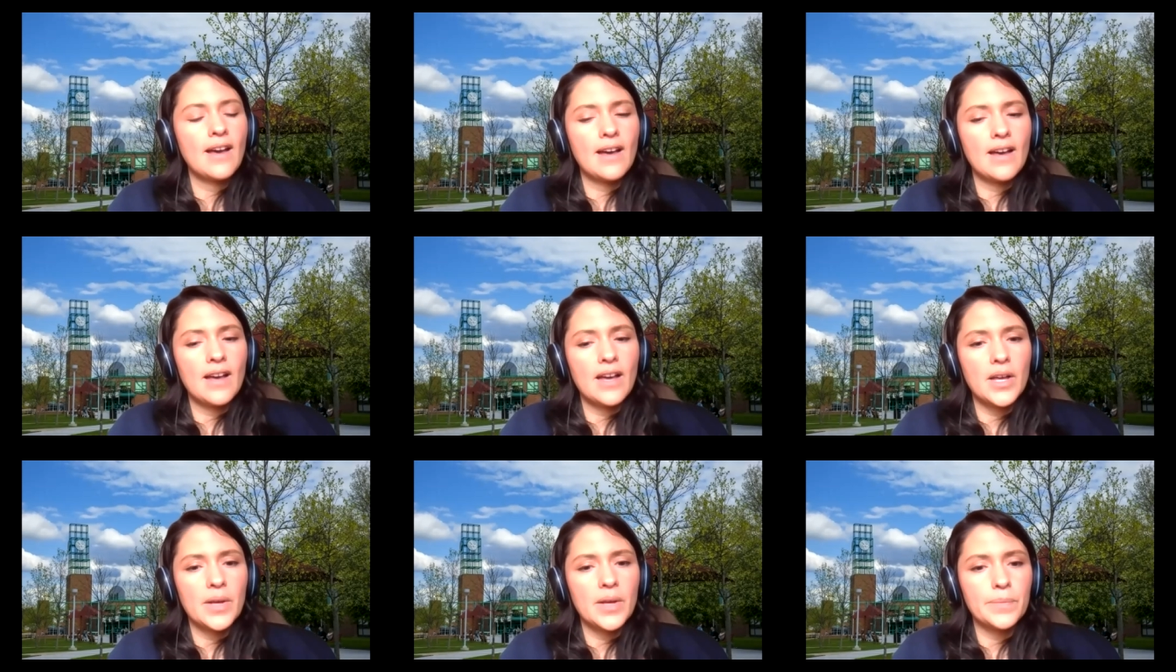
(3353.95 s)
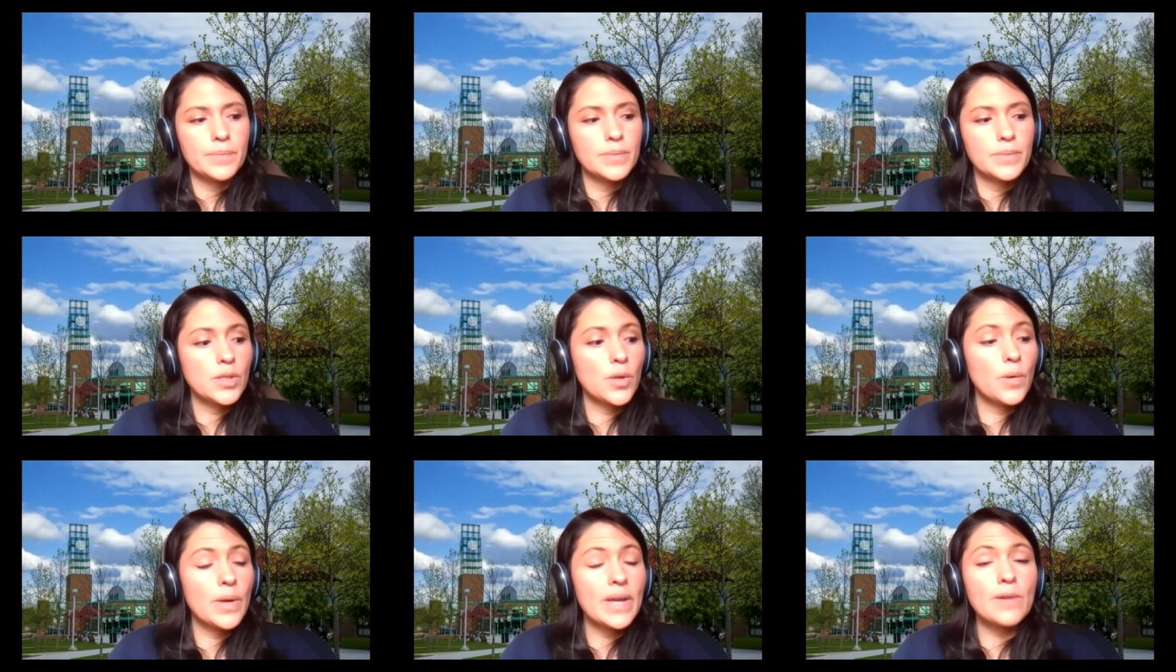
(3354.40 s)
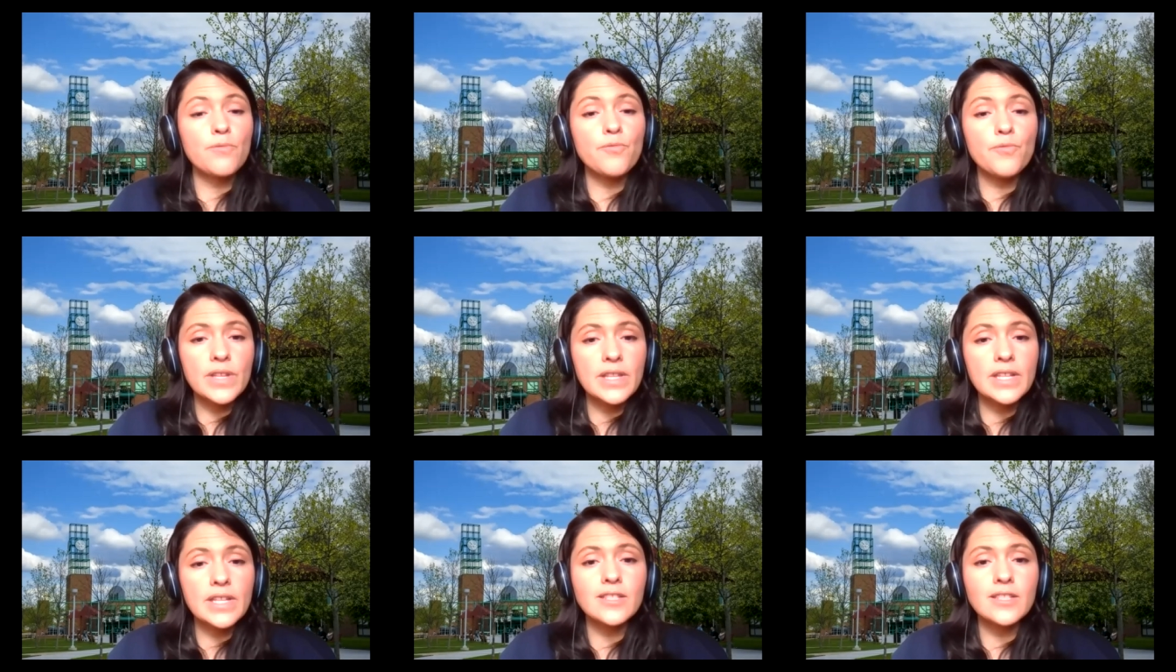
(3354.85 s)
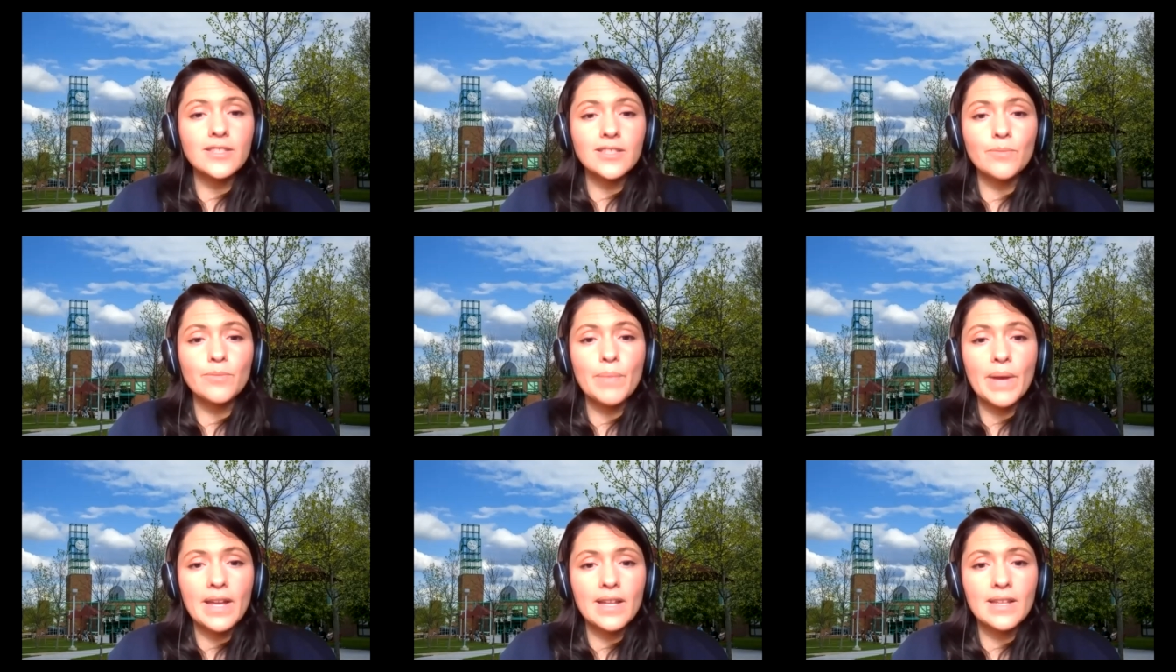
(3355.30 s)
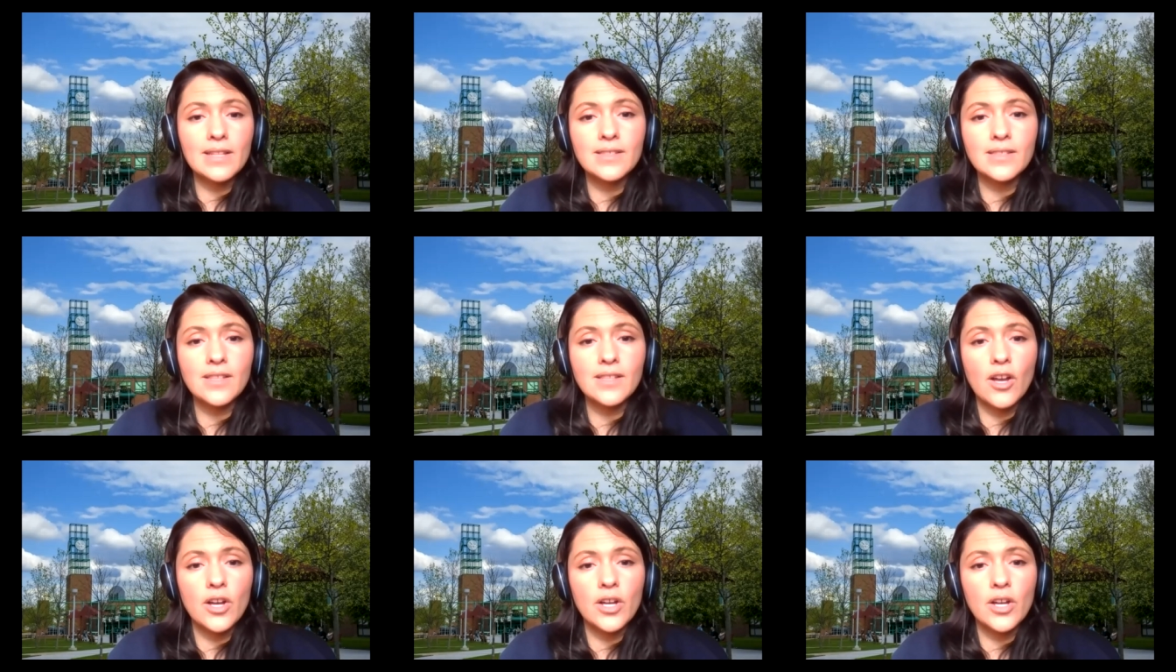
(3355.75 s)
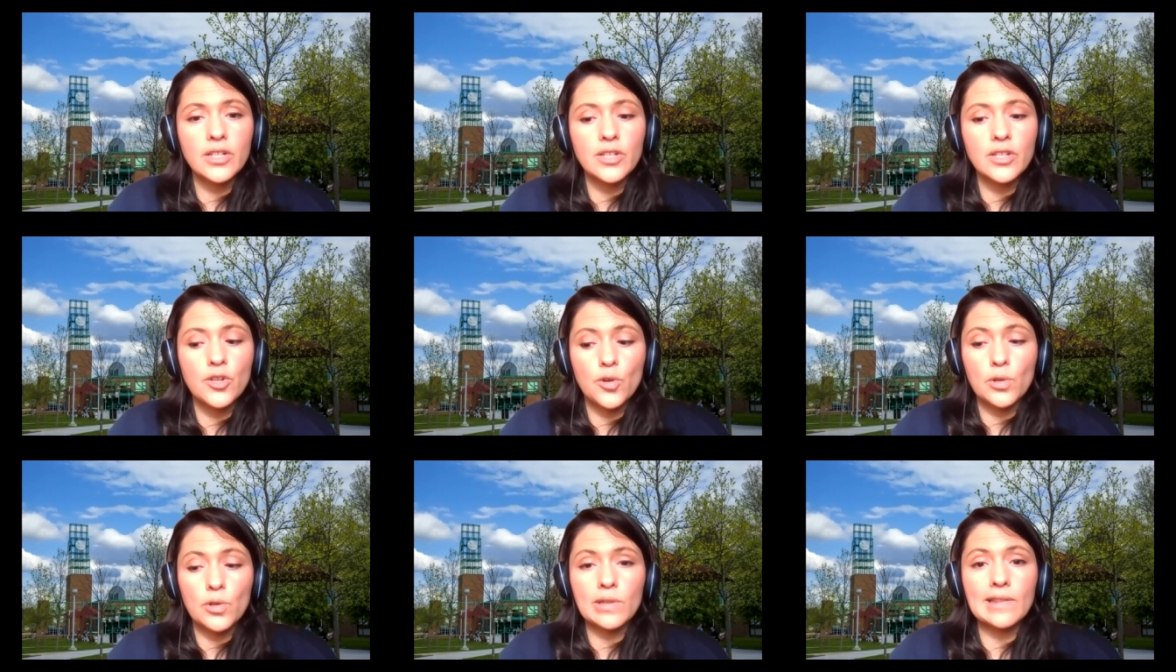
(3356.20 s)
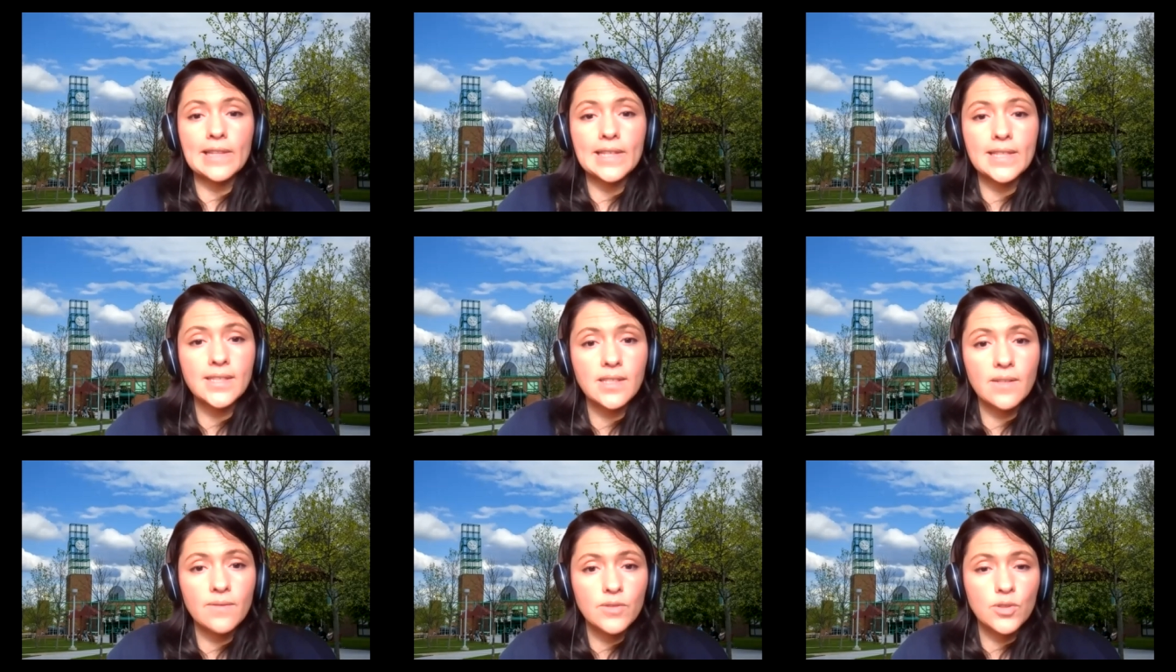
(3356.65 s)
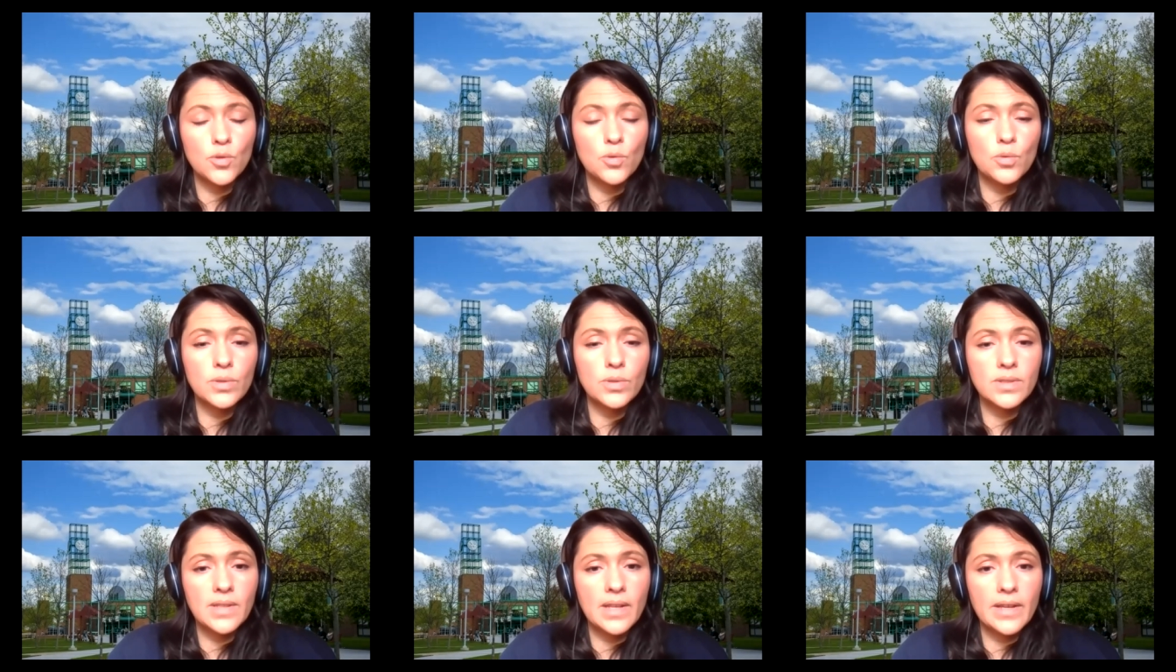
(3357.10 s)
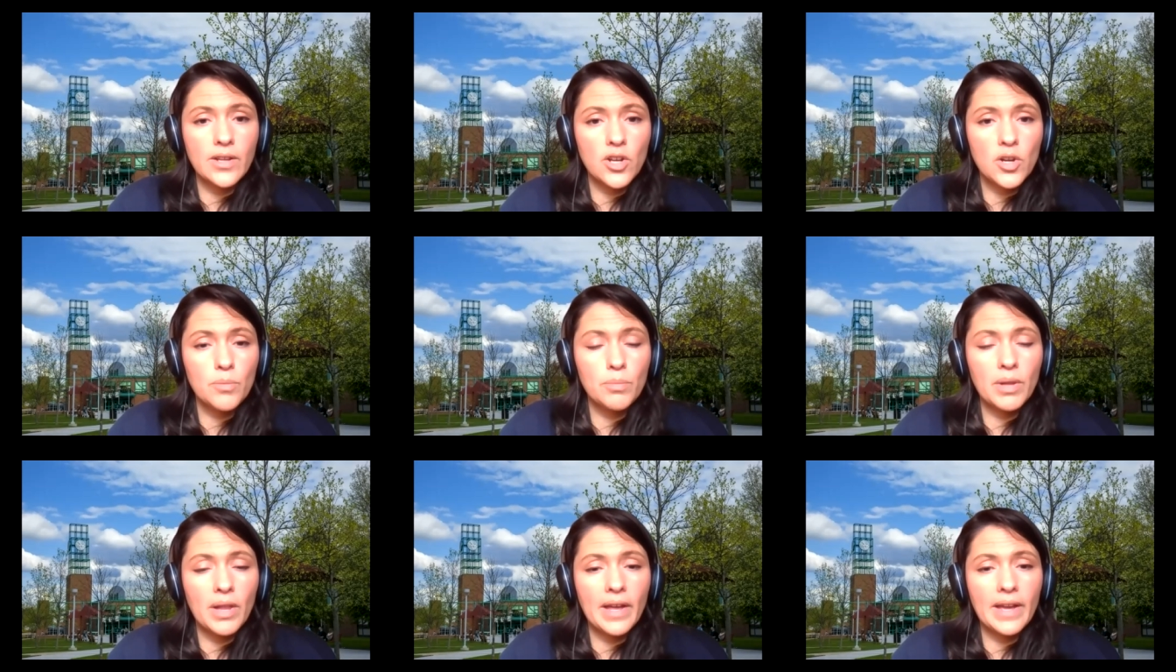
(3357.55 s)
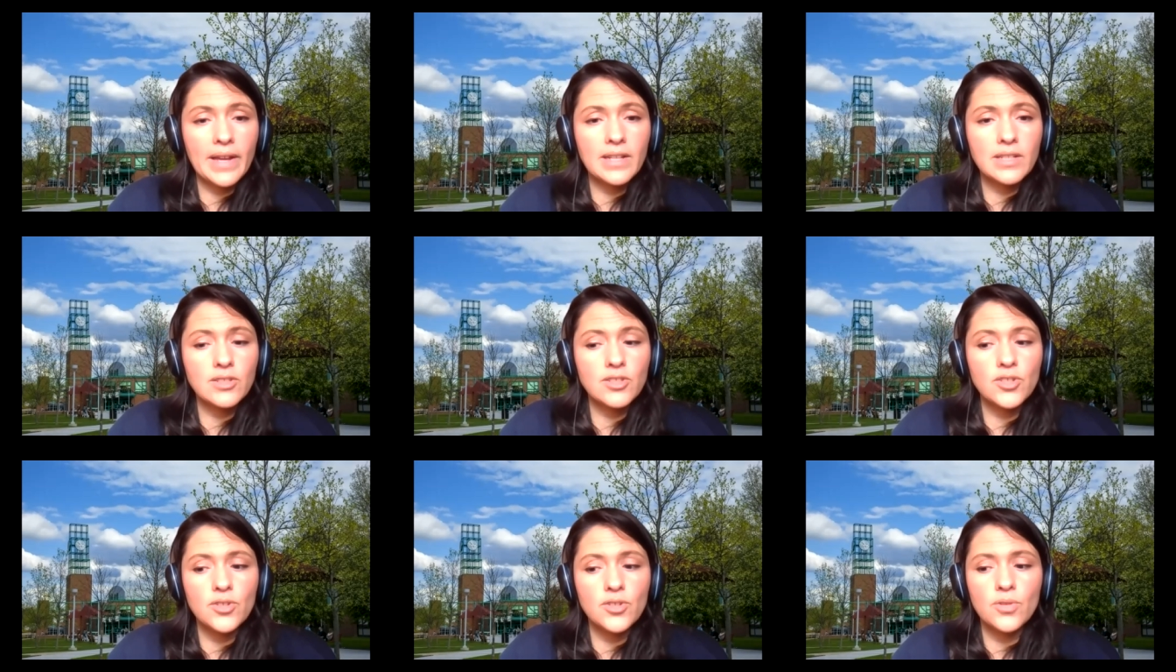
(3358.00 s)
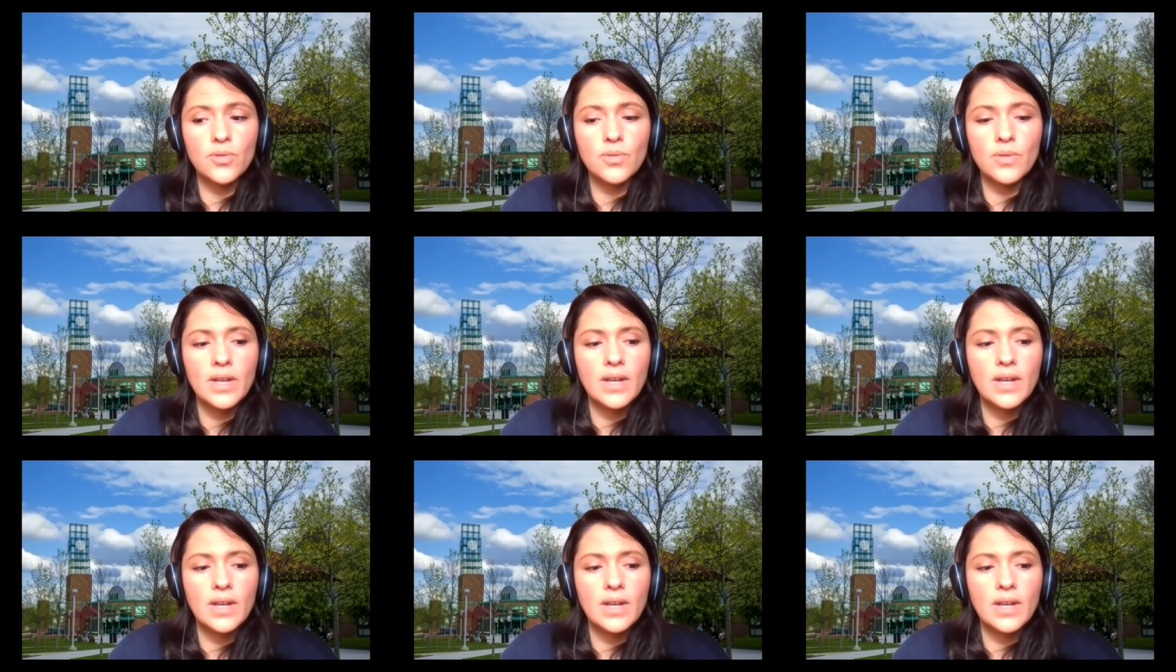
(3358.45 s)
Um, so it really just depends on your list of schools that you're applying to,